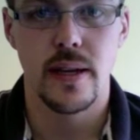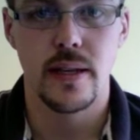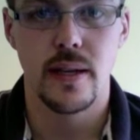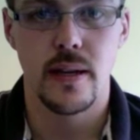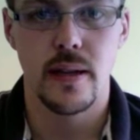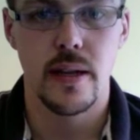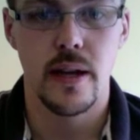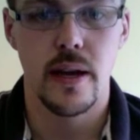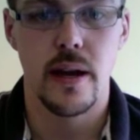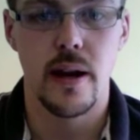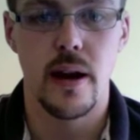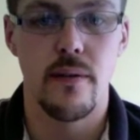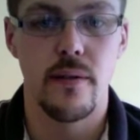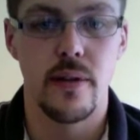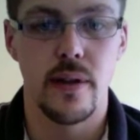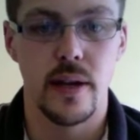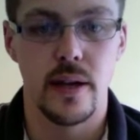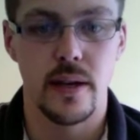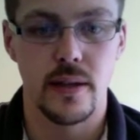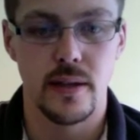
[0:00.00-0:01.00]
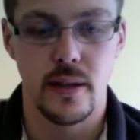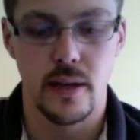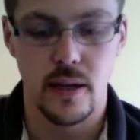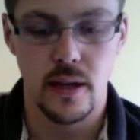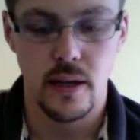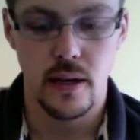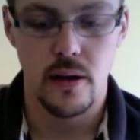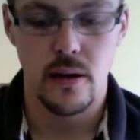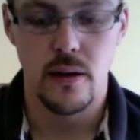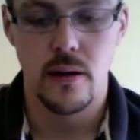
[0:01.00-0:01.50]
in there, everything is
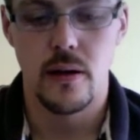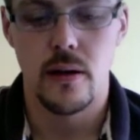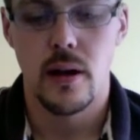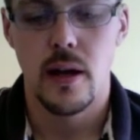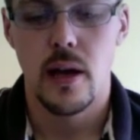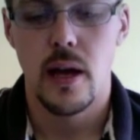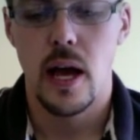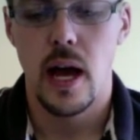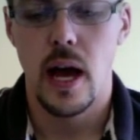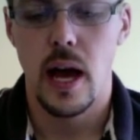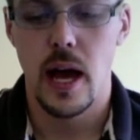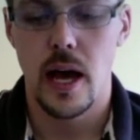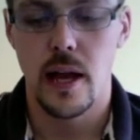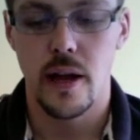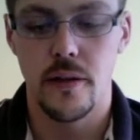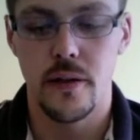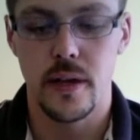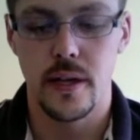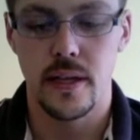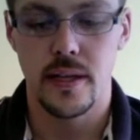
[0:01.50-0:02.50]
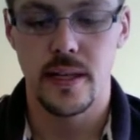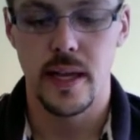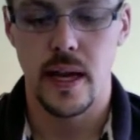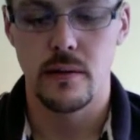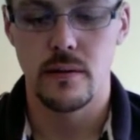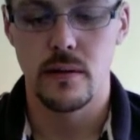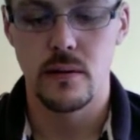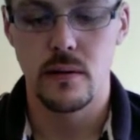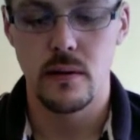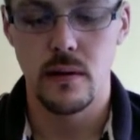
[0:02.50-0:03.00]
secure, nothing
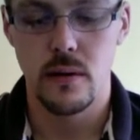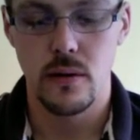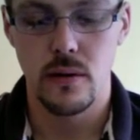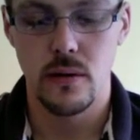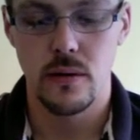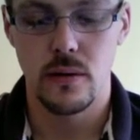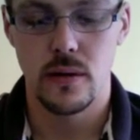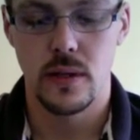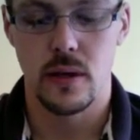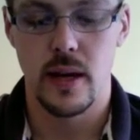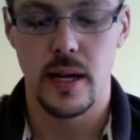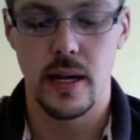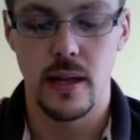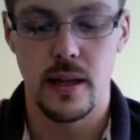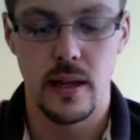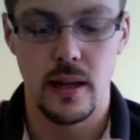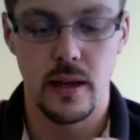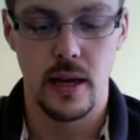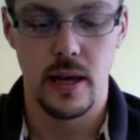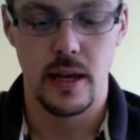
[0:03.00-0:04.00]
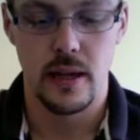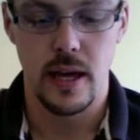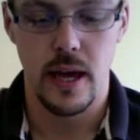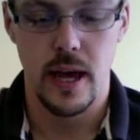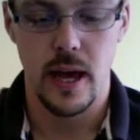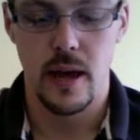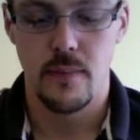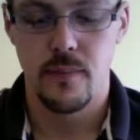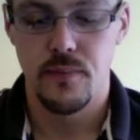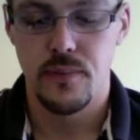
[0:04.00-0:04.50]
sounds loose or anything like
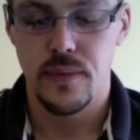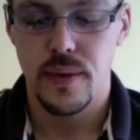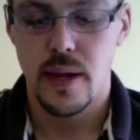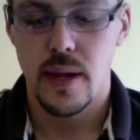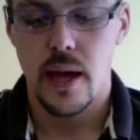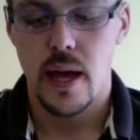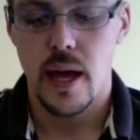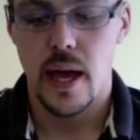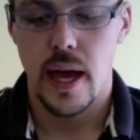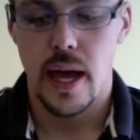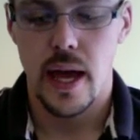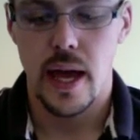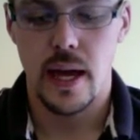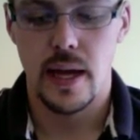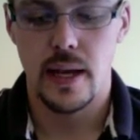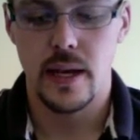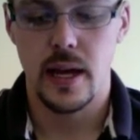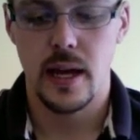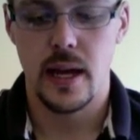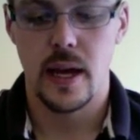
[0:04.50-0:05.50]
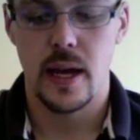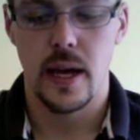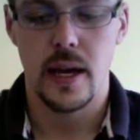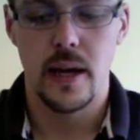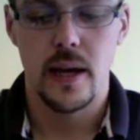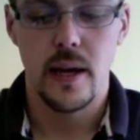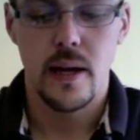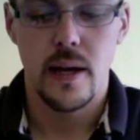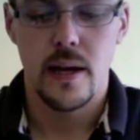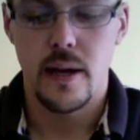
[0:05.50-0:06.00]
that. And
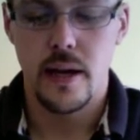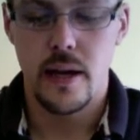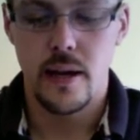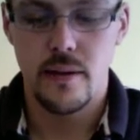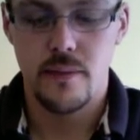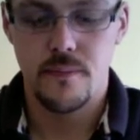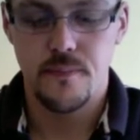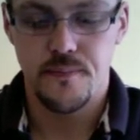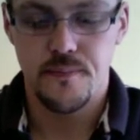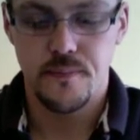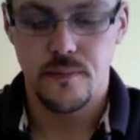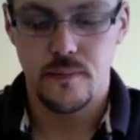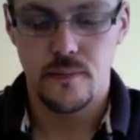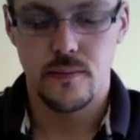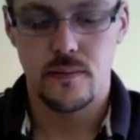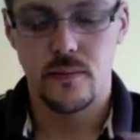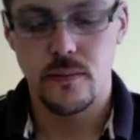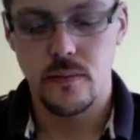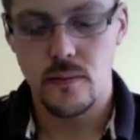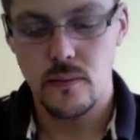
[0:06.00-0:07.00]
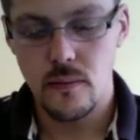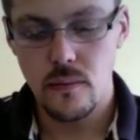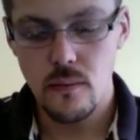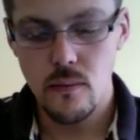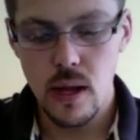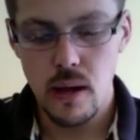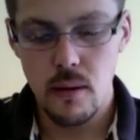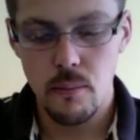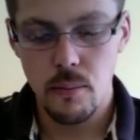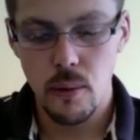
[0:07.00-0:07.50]
then
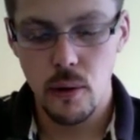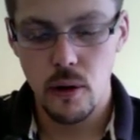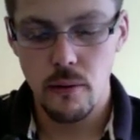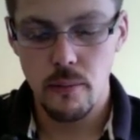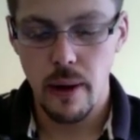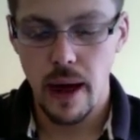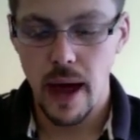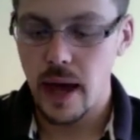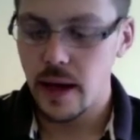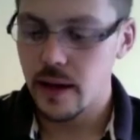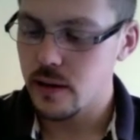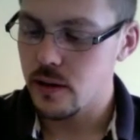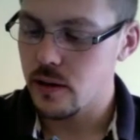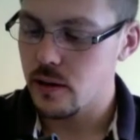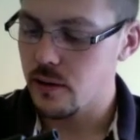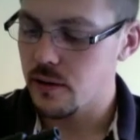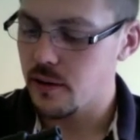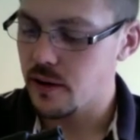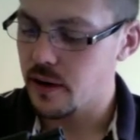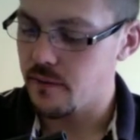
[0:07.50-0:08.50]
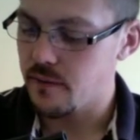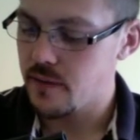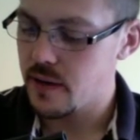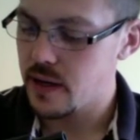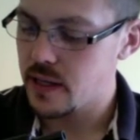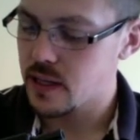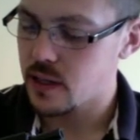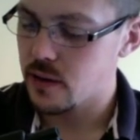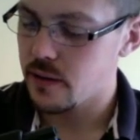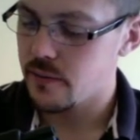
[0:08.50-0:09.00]
pull it back. You're going to
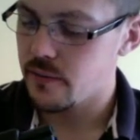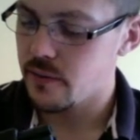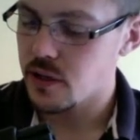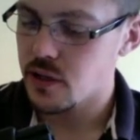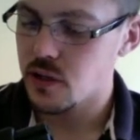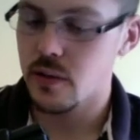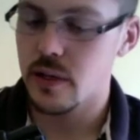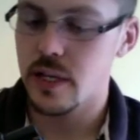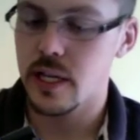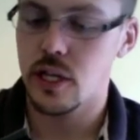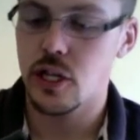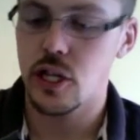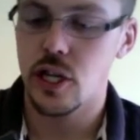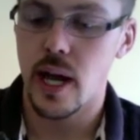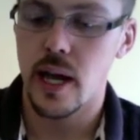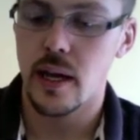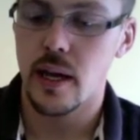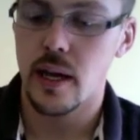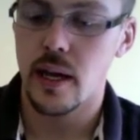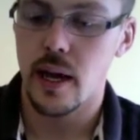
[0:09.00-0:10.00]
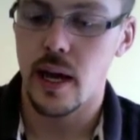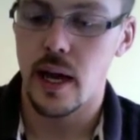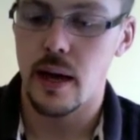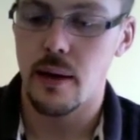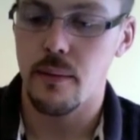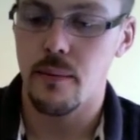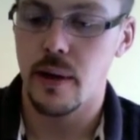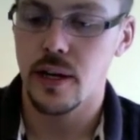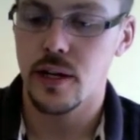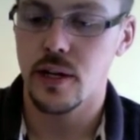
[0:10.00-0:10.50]
visually check,
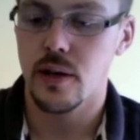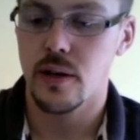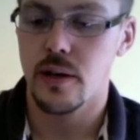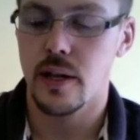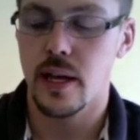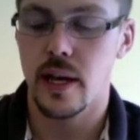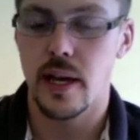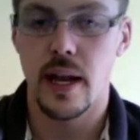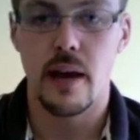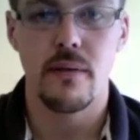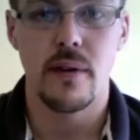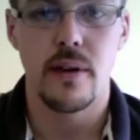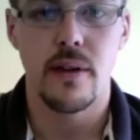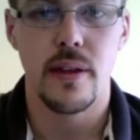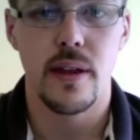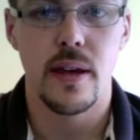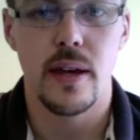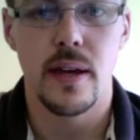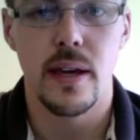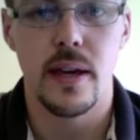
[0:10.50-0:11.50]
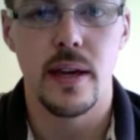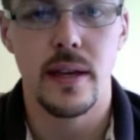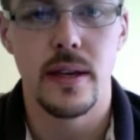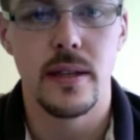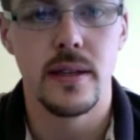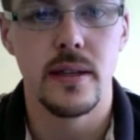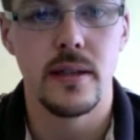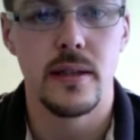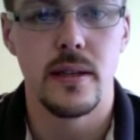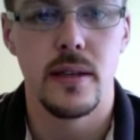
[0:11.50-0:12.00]
make sure that everything
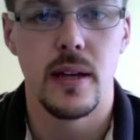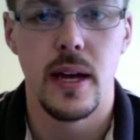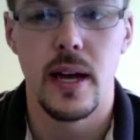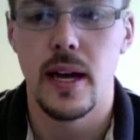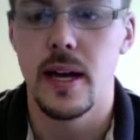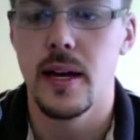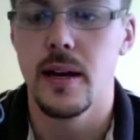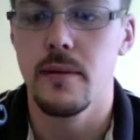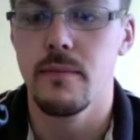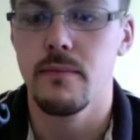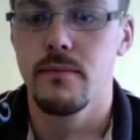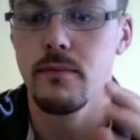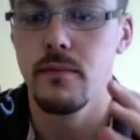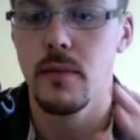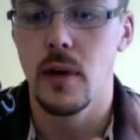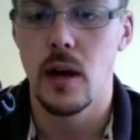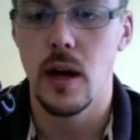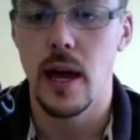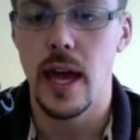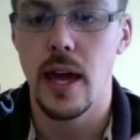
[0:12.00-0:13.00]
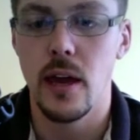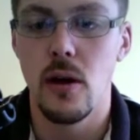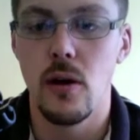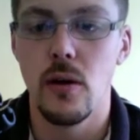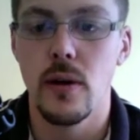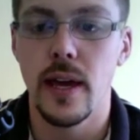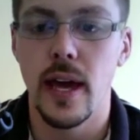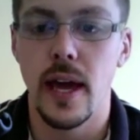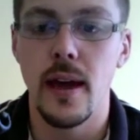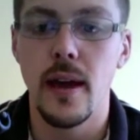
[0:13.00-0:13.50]
is
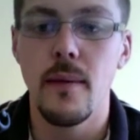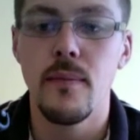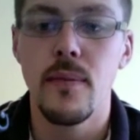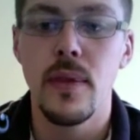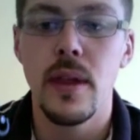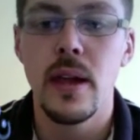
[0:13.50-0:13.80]
A-OK.